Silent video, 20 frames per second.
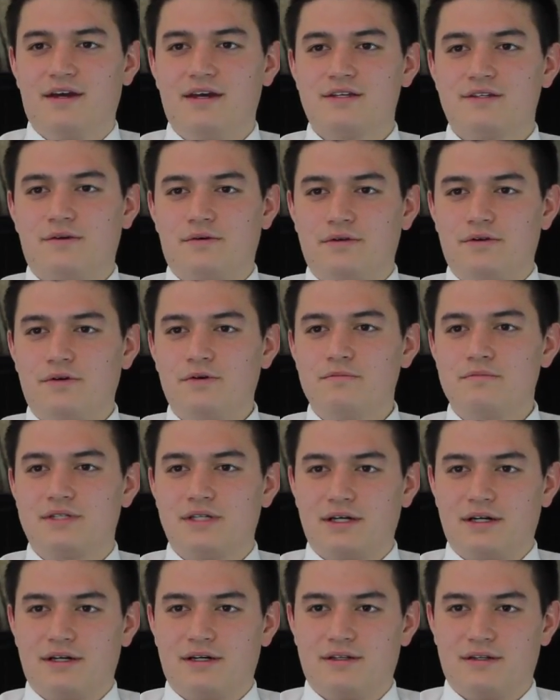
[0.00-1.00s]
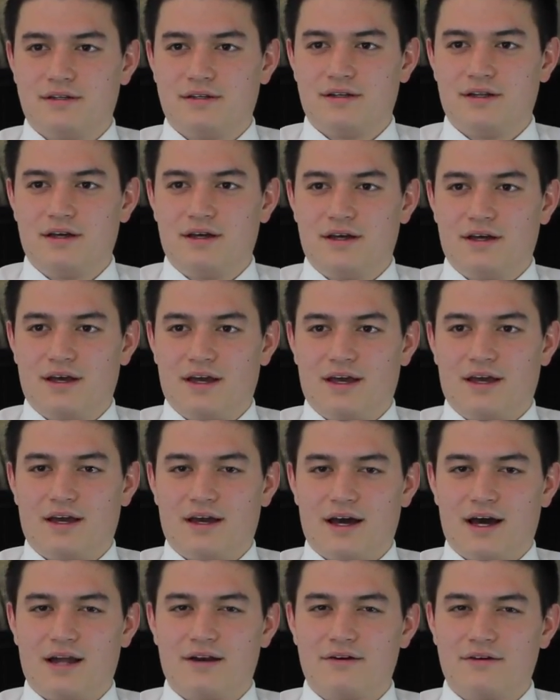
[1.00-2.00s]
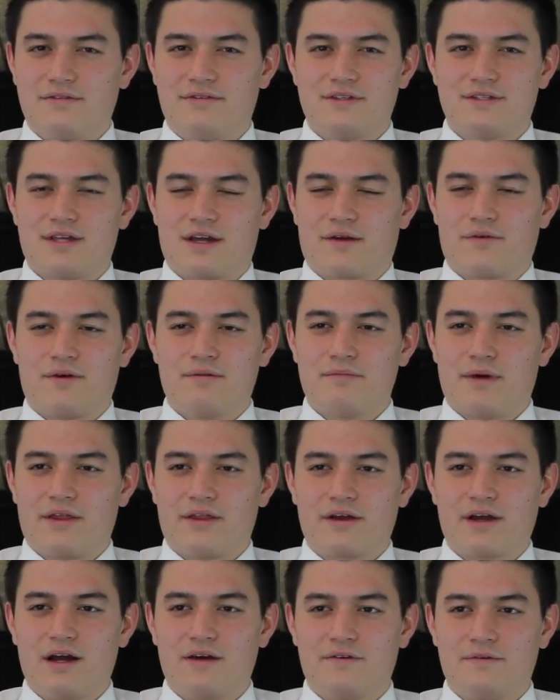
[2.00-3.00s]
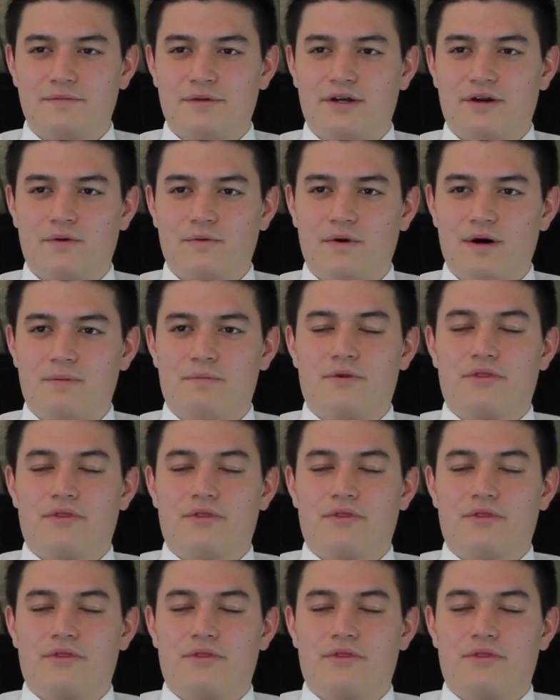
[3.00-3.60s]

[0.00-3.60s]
So in UMSA, I don't know if it's like run by the government or what,